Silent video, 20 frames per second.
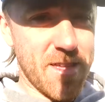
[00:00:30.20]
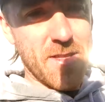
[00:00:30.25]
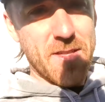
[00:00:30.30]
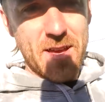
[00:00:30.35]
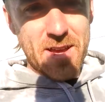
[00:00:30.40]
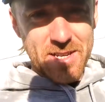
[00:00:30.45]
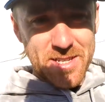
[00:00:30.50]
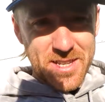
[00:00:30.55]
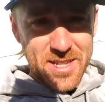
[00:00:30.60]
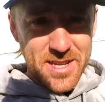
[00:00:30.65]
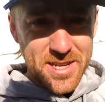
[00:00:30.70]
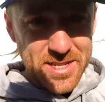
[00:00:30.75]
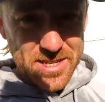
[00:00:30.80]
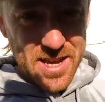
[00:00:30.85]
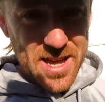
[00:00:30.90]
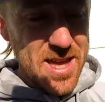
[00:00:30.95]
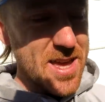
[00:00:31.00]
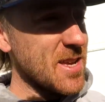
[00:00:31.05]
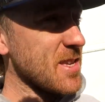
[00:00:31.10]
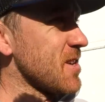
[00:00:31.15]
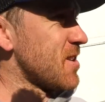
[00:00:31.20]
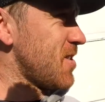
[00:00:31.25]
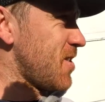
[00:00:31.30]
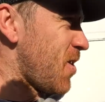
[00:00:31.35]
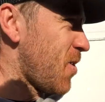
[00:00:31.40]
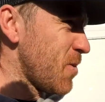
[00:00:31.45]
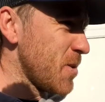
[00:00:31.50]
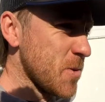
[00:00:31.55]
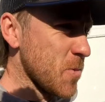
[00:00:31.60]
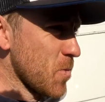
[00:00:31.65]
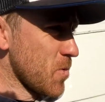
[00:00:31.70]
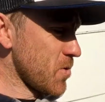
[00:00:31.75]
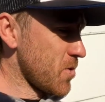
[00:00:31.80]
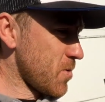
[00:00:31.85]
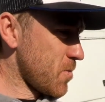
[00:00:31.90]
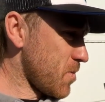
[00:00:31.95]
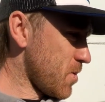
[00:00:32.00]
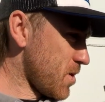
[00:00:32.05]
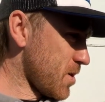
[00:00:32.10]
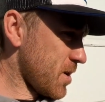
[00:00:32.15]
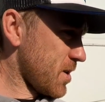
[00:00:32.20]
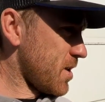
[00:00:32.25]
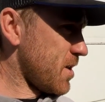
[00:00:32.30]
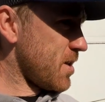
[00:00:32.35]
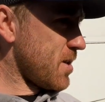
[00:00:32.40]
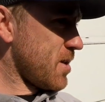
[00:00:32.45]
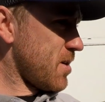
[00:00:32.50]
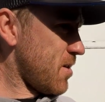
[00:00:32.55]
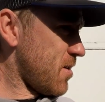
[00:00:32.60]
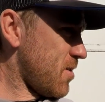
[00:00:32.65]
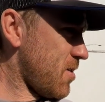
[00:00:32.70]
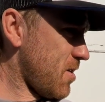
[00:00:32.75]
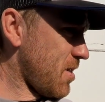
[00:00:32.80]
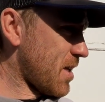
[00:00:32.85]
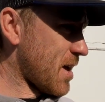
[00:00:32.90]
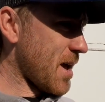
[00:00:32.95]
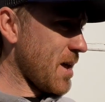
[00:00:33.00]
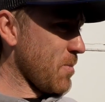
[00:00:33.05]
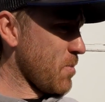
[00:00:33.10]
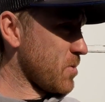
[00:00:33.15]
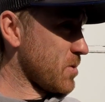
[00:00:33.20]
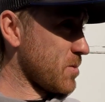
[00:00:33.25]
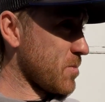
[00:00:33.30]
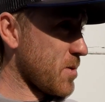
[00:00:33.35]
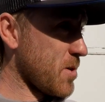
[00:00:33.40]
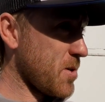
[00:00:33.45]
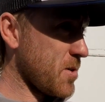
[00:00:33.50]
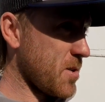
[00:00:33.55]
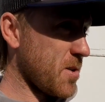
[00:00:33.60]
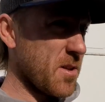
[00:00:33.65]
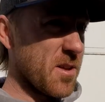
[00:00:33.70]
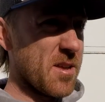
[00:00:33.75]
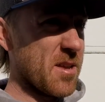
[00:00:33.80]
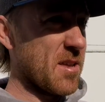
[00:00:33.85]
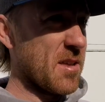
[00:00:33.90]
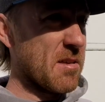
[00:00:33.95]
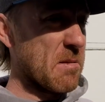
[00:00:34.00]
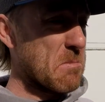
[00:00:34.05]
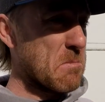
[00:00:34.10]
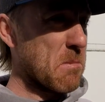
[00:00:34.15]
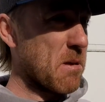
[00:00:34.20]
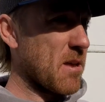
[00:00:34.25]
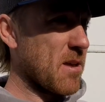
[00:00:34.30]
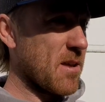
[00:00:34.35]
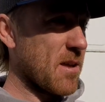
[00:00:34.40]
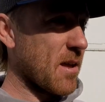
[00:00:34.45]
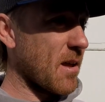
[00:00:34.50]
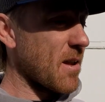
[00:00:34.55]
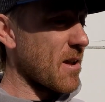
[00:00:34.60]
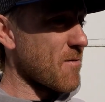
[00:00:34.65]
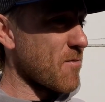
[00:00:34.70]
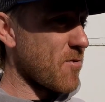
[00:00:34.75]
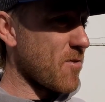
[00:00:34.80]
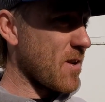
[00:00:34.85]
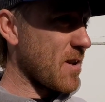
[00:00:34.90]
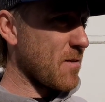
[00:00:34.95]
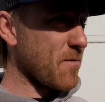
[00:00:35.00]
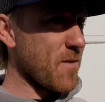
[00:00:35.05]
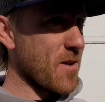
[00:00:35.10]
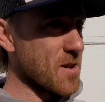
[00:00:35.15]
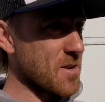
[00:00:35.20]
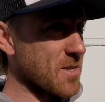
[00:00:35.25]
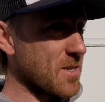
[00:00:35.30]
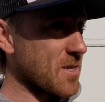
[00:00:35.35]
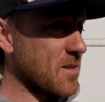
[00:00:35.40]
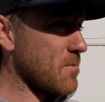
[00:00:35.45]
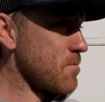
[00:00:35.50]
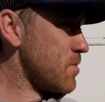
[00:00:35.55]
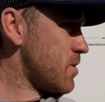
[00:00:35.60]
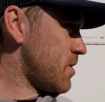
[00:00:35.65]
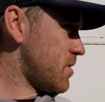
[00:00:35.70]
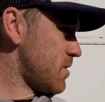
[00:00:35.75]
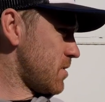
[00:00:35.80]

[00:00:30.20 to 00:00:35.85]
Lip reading: Thanks to these guys. Always wondered what all the hype was about. I never really fancied them, but